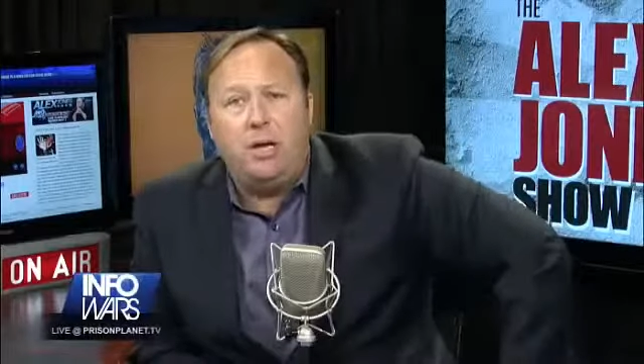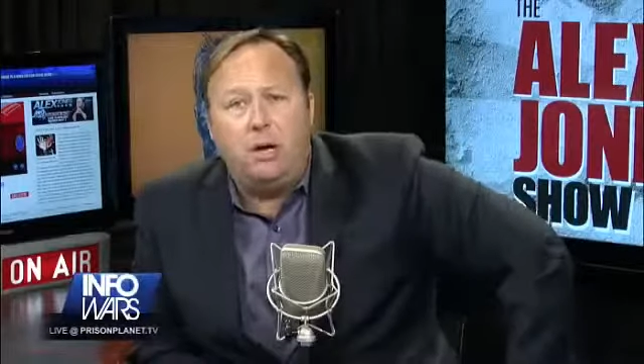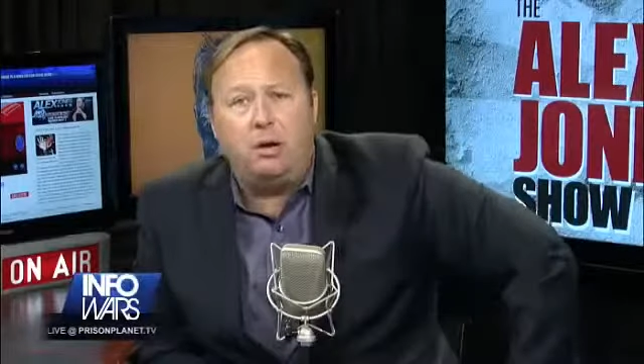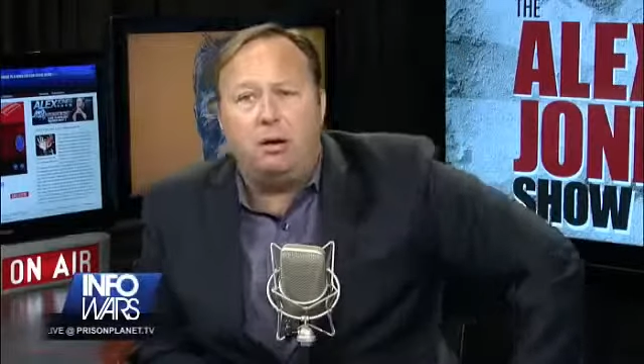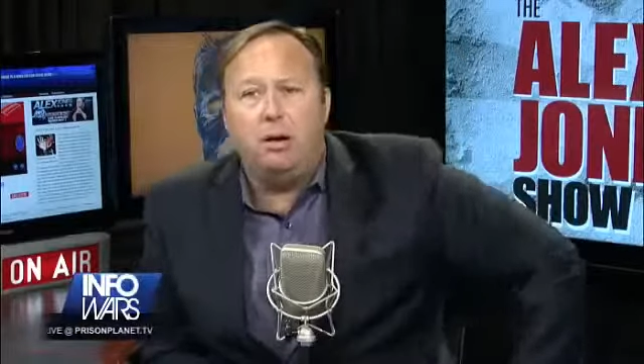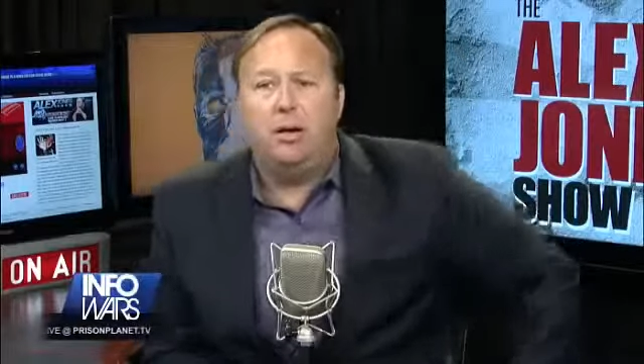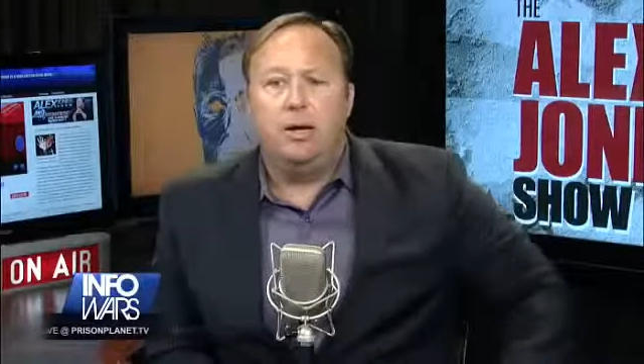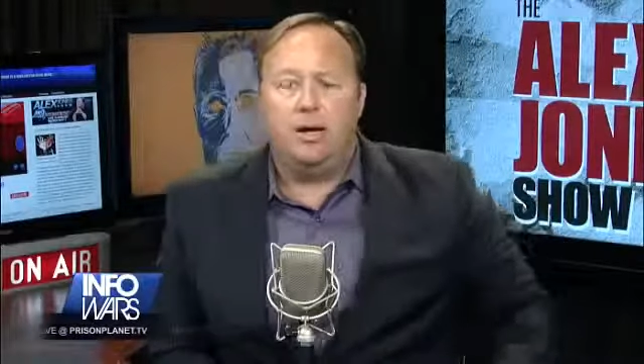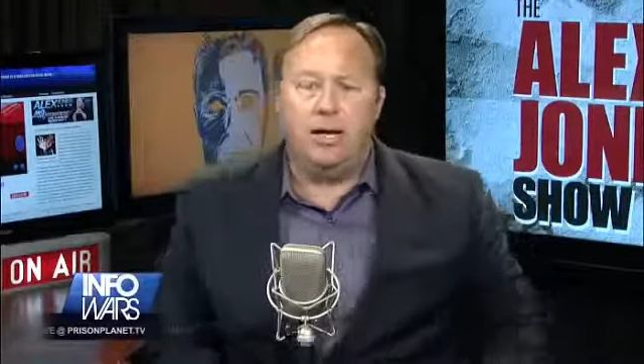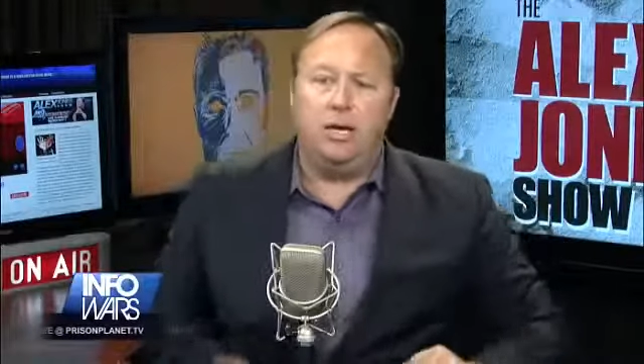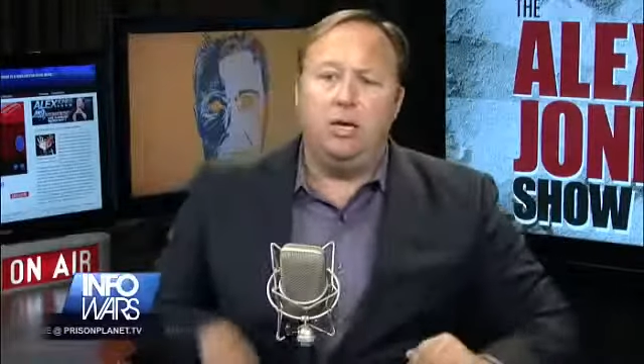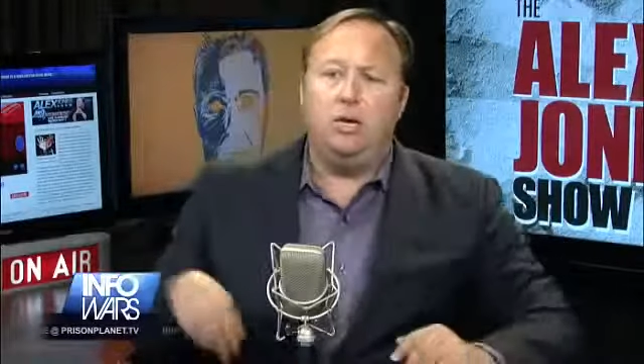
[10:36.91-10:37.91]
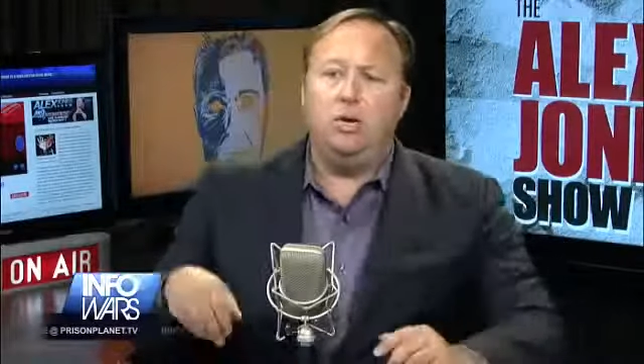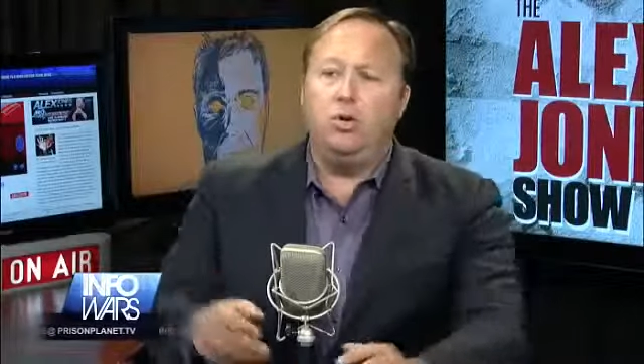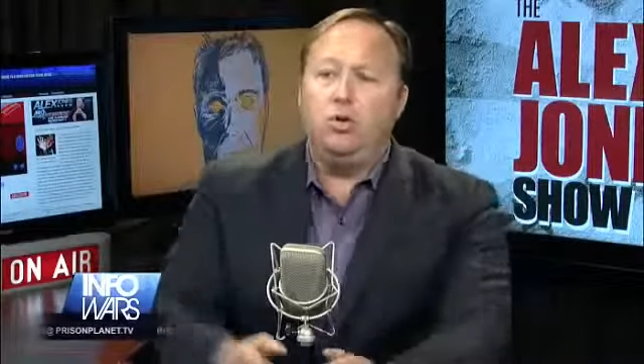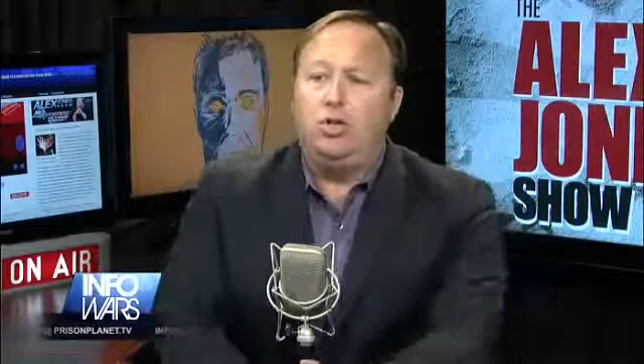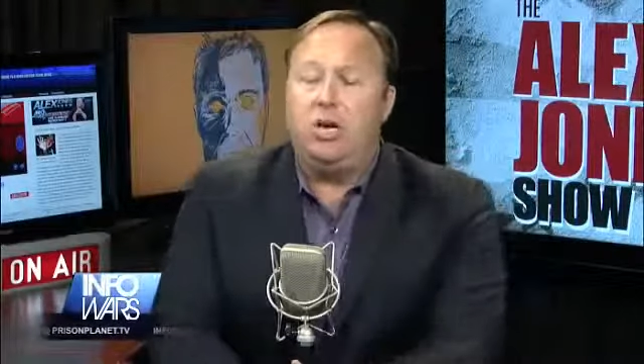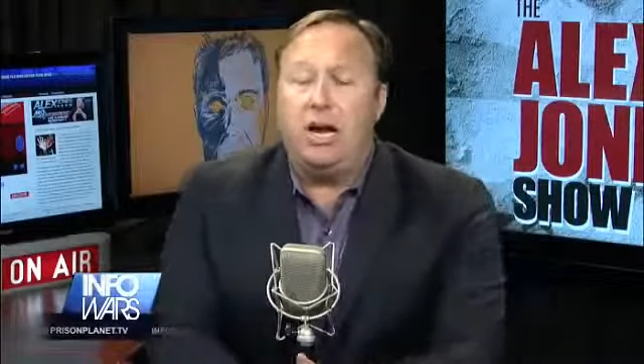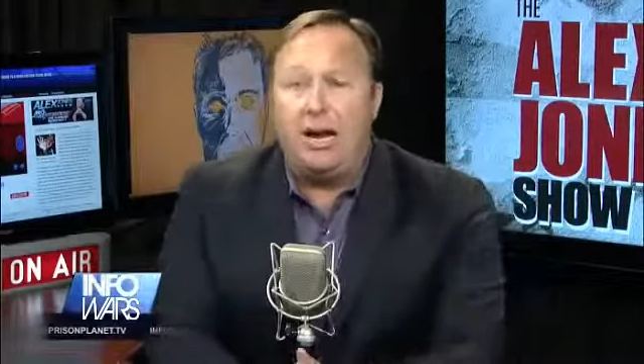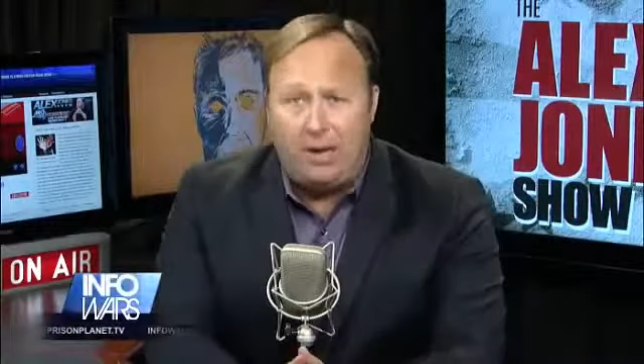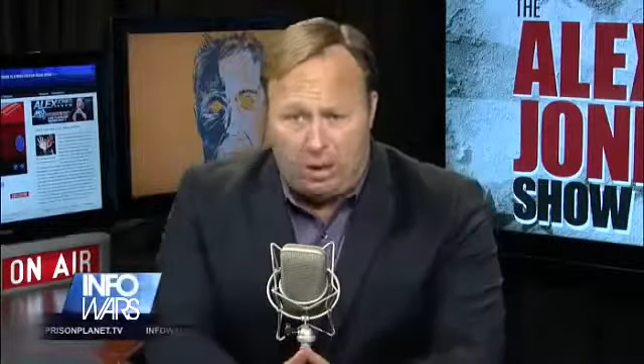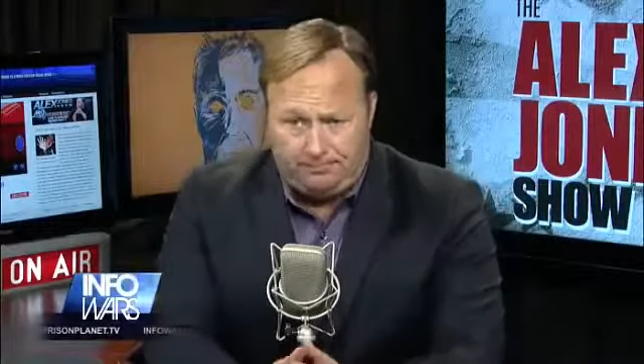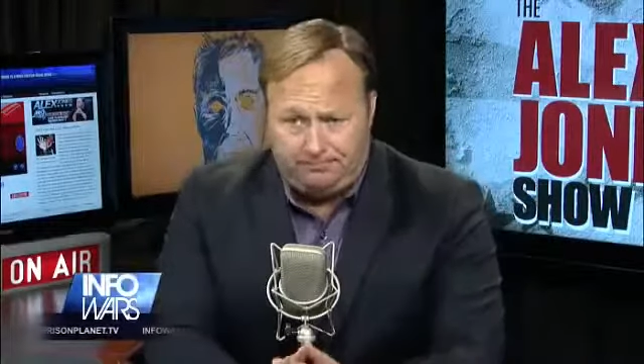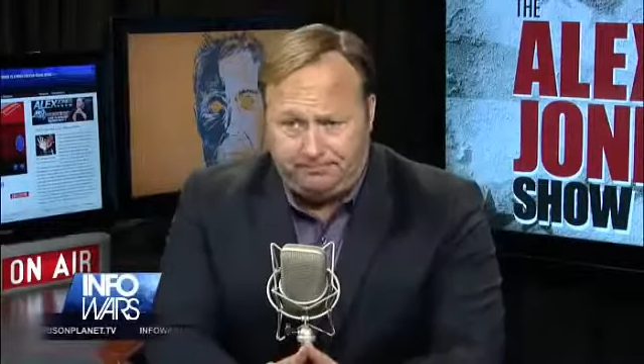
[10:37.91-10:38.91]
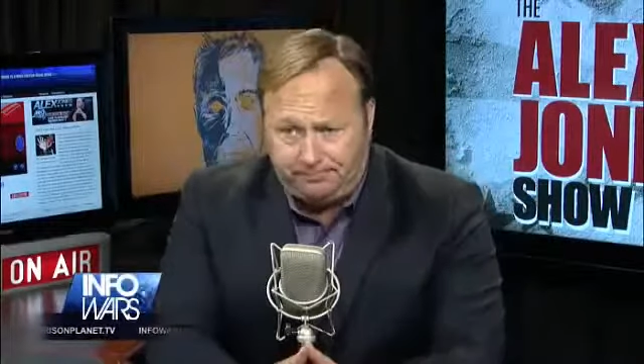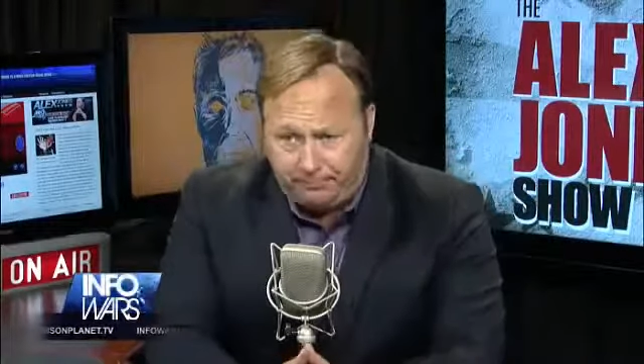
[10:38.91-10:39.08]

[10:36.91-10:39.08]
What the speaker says: year in jail